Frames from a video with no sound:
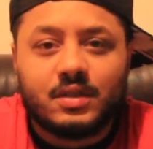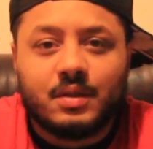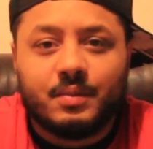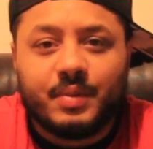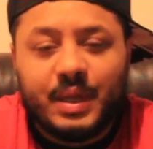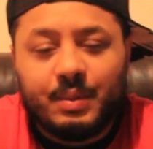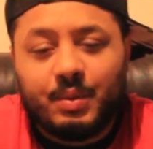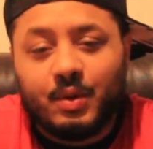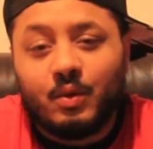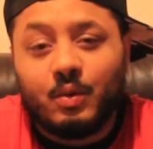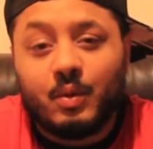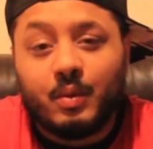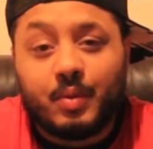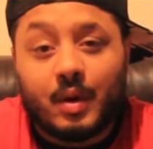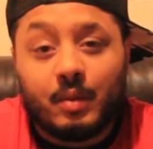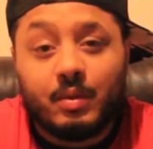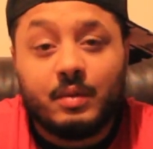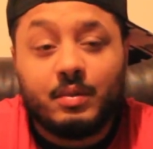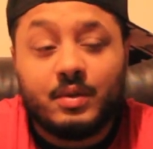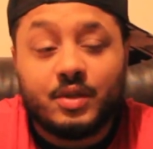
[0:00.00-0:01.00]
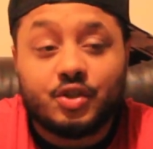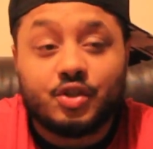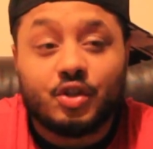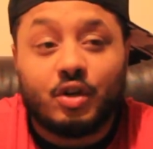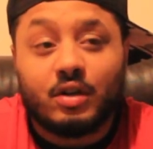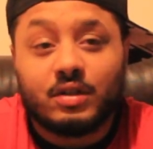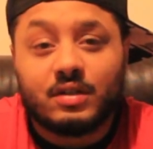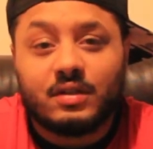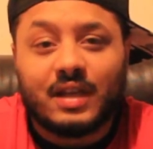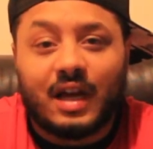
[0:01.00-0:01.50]
People will probably be
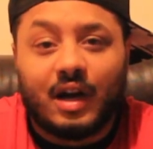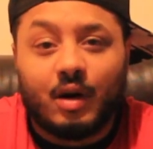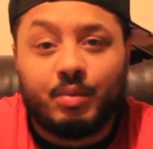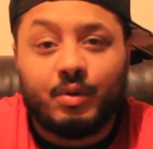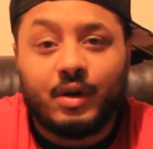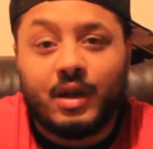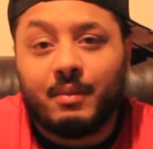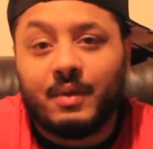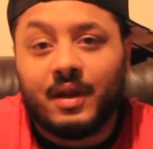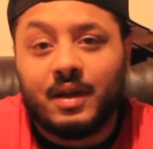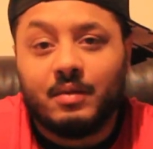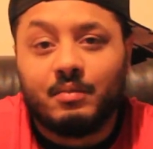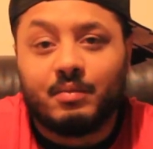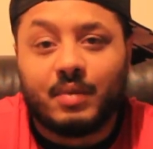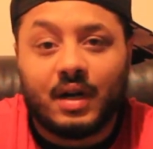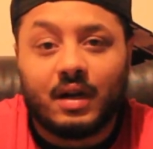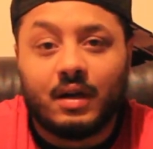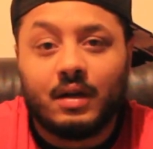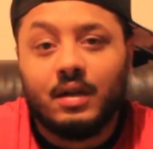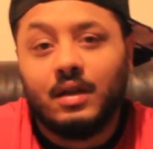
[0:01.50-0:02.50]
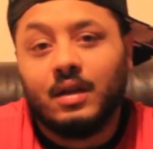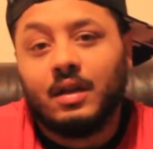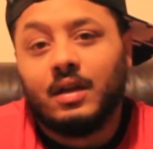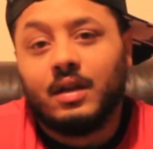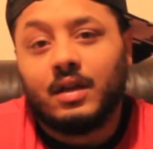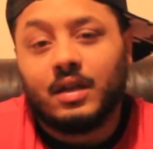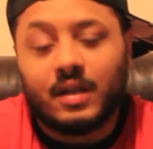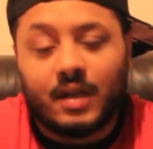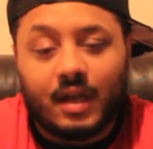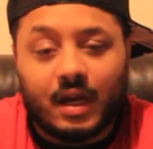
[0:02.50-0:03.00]
shocked that I'll put him in, but
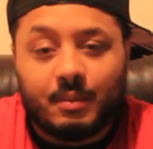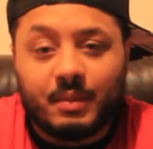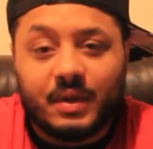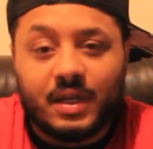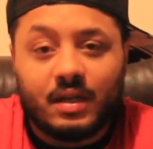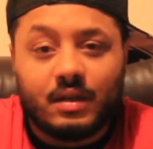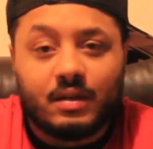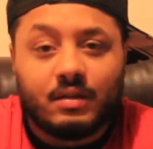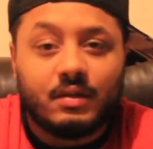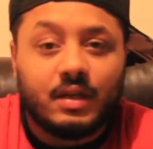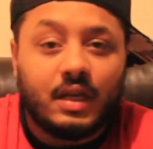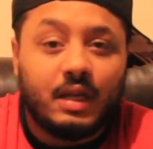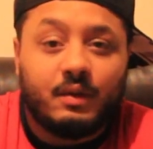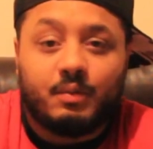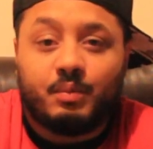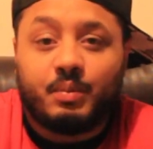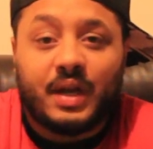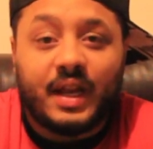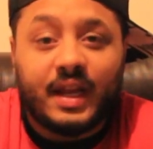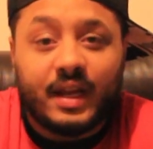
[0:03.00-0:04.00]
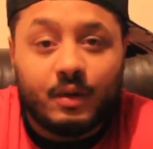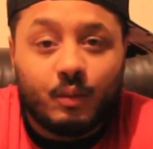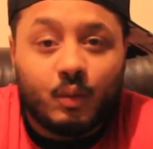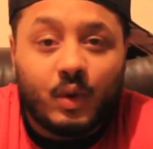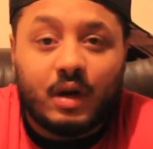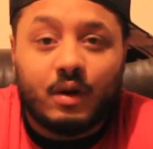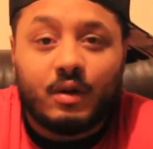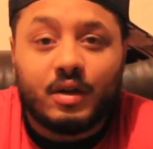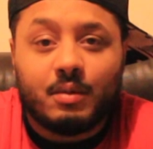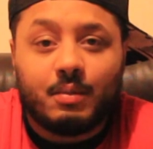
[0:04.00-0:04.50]
you know what I mean? He's playing
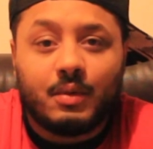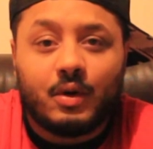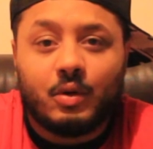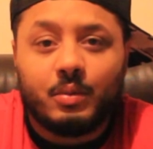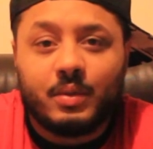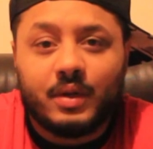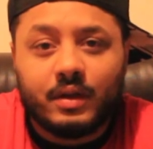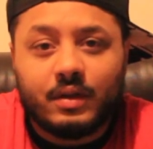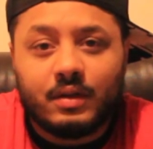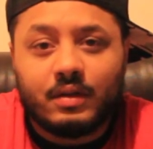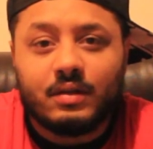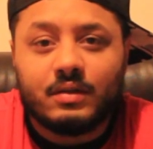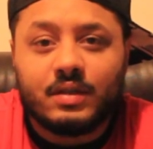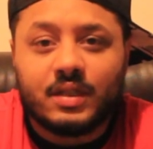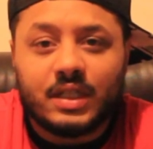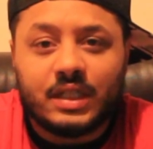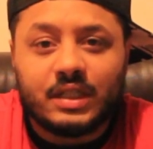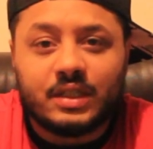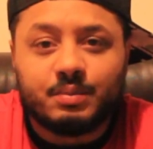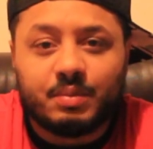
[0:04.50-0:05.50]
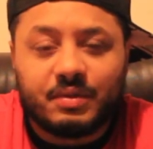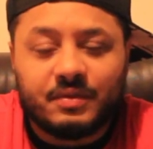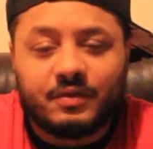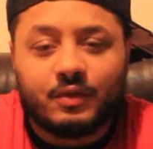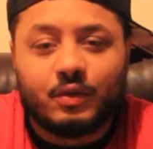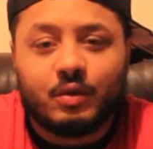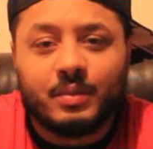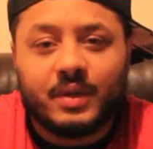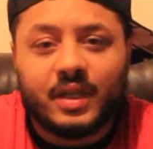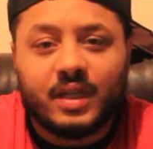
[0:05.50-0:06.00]
well at the moment. He's
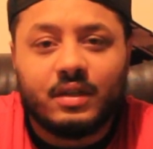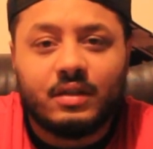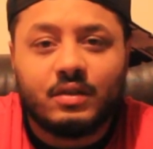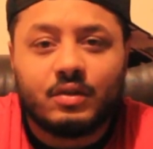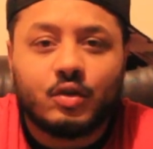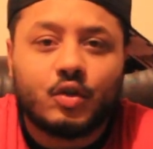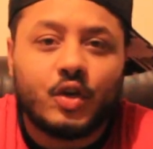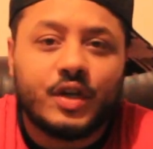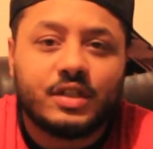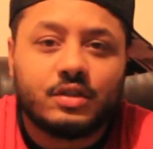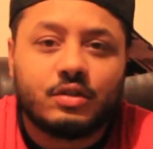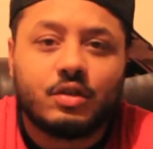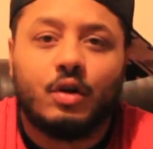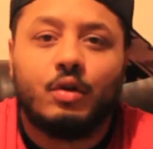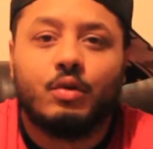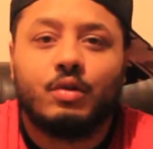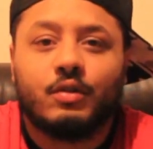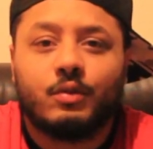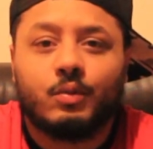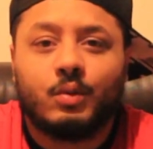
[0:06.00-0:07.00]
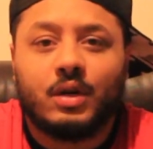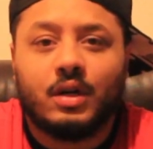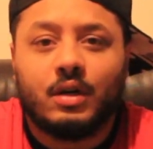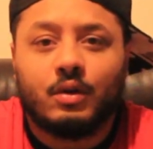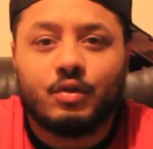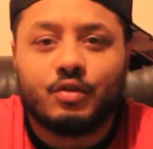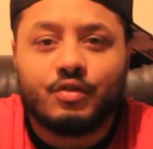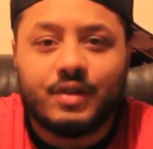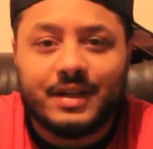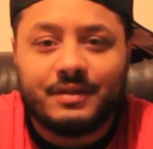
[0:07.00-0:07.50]
performing, got his goal as
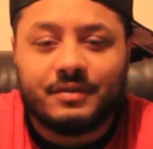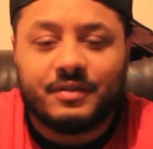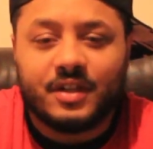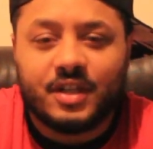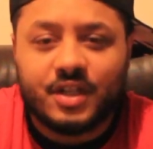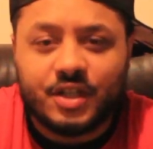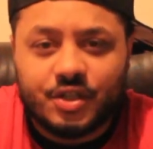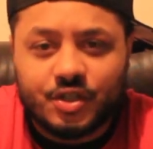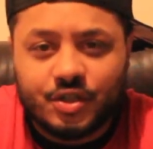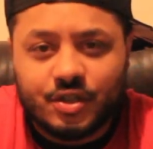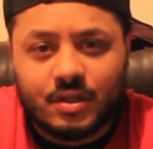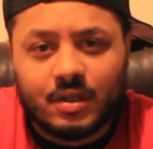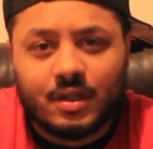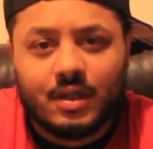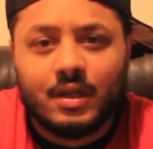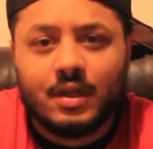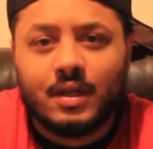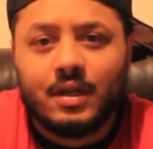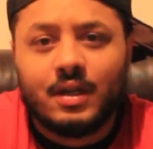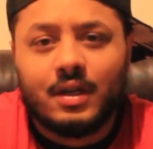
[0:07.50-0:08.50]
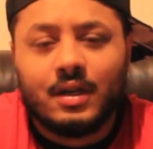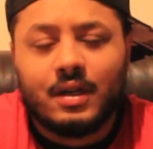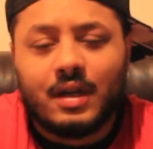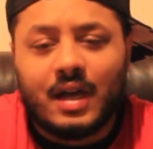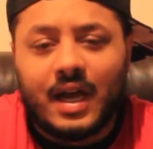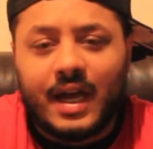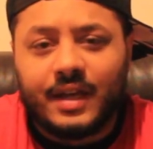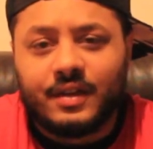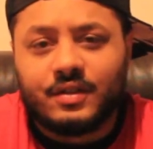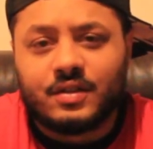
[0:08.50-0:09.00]
well, great finish.
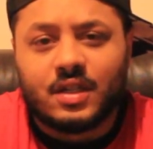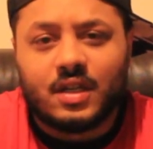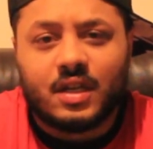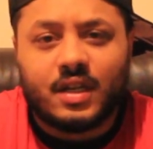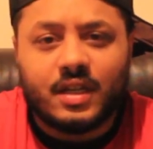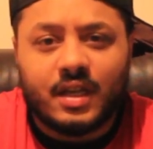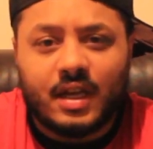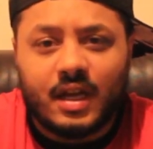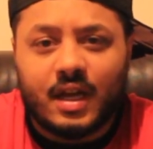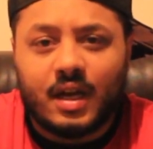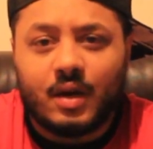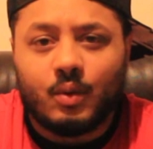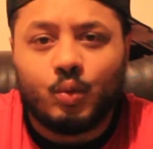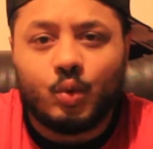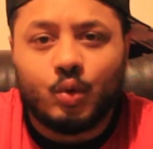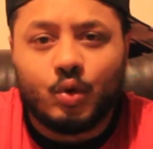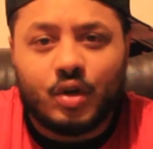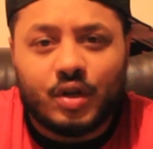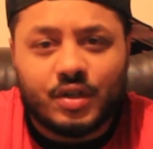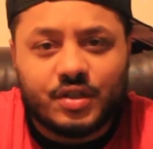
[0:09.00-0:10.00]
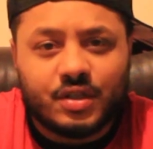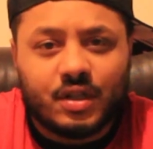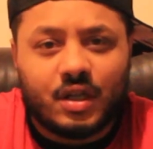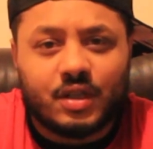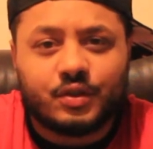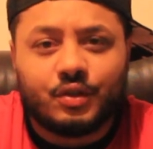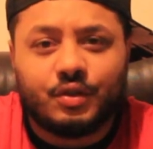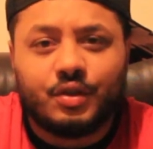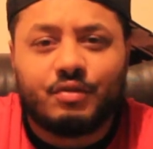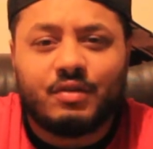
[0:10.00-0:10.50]
And yeah, Walcott
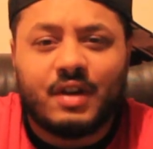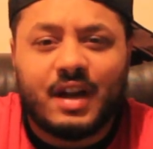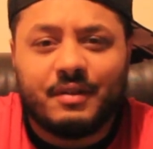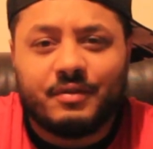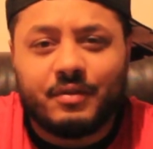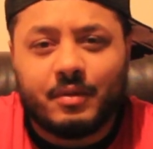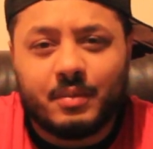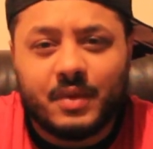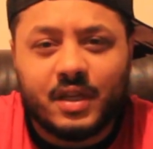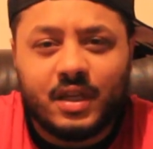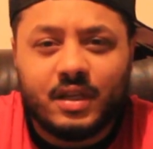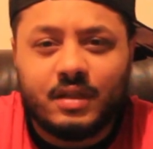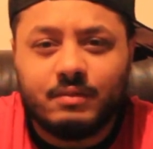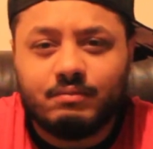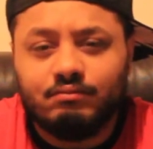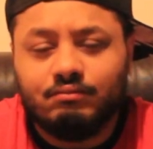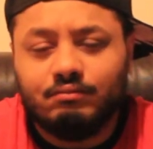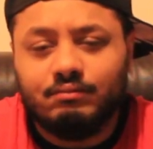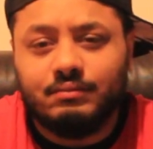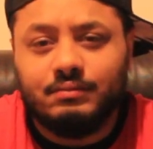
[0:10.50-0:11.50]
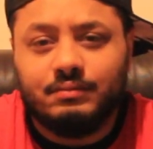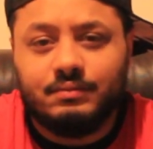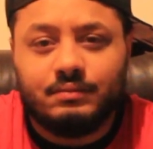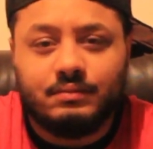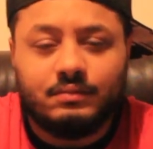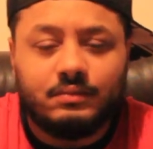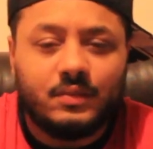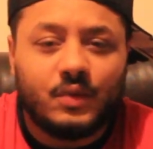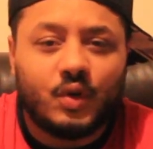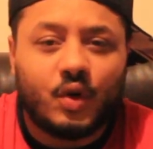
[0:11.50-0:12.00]
starts on the right for me.
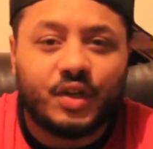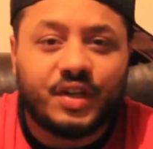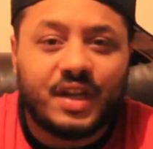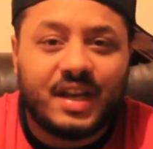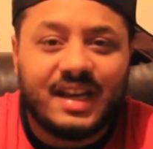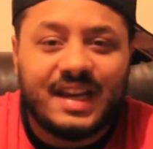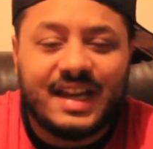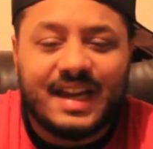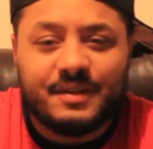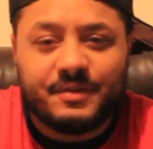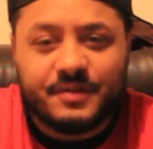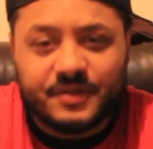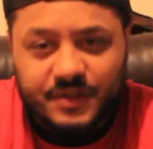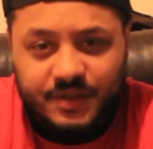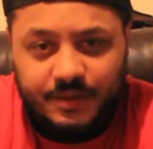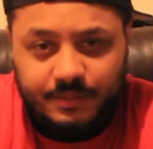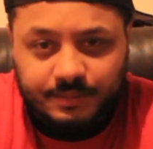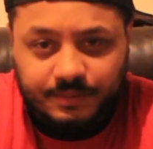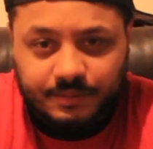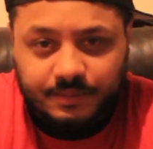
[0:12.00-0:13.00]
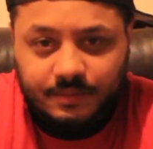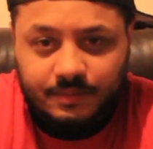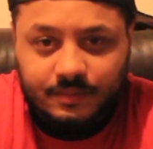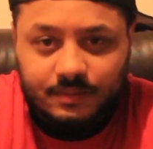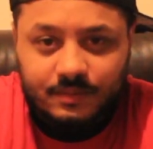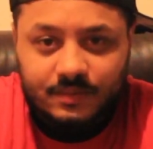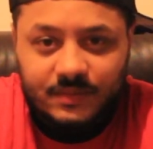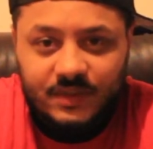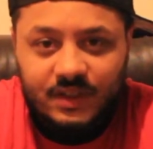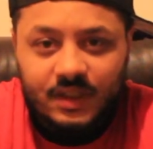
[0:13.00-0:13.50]
On the left,
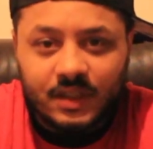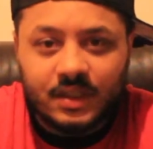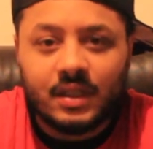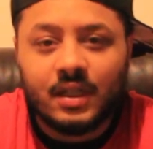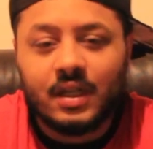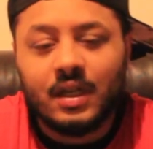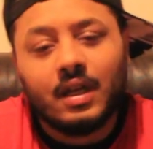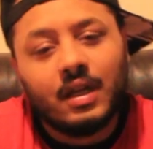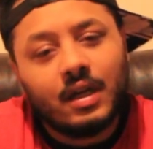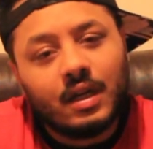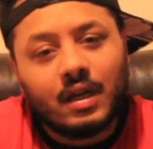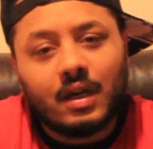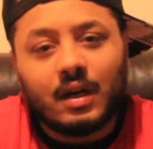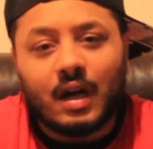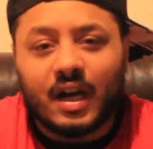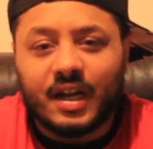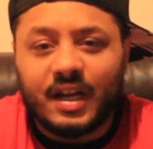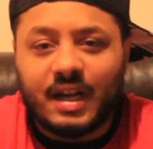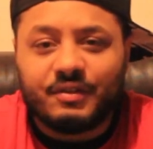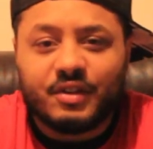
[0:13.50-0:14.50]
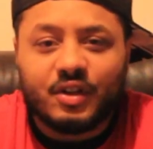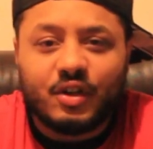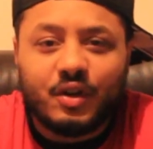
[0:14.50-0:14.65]
I'm gonna have to